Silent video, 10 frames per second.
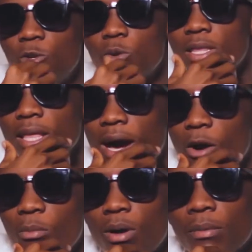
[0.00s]
doing the
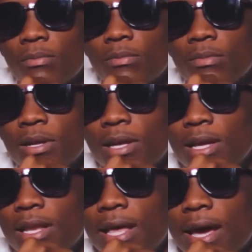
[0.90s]
album,
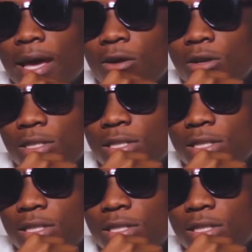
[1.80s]
like I got